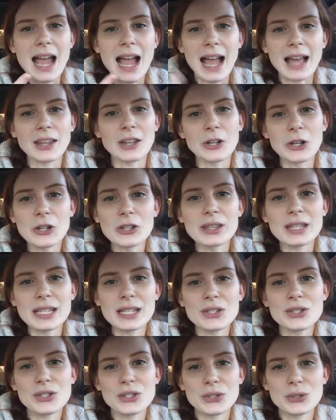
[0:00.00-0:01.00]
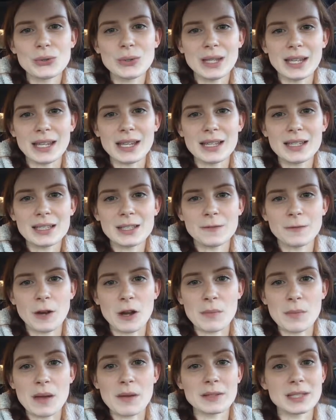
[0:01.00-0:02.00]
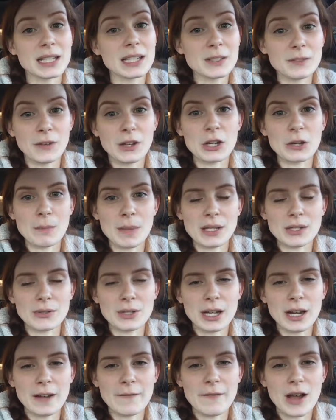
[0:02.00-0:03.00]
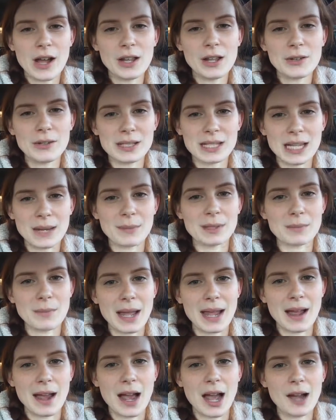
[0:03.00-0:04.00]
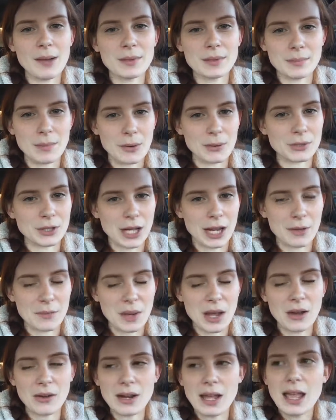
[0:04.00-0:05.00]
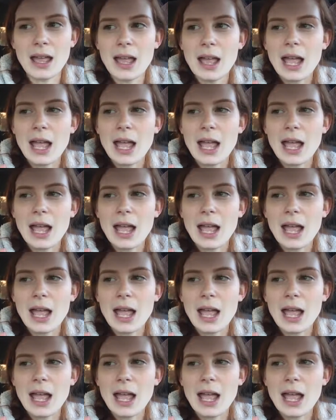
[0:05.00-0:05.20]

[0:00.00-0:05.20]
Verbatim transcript: I learned these two keys from a six-figure mentor that I follow. His name is Mike Cobbs, and I want to check him out.